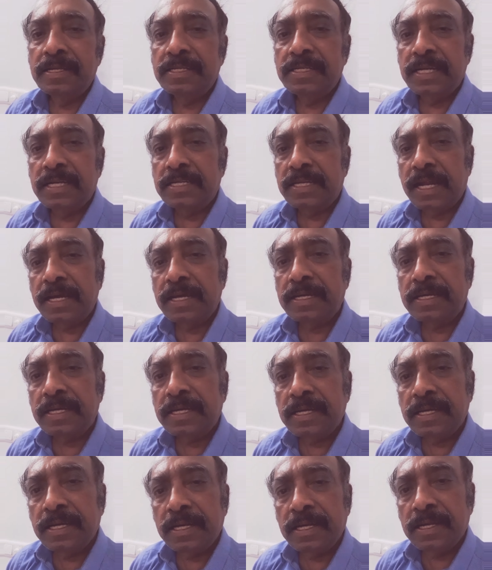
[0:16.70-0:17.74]
just like
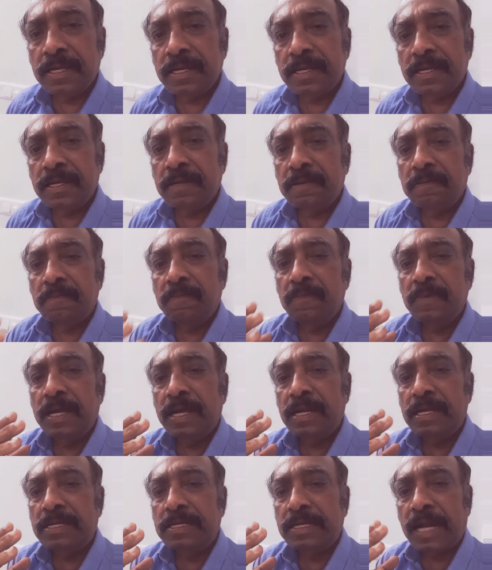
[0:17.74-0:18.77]
we are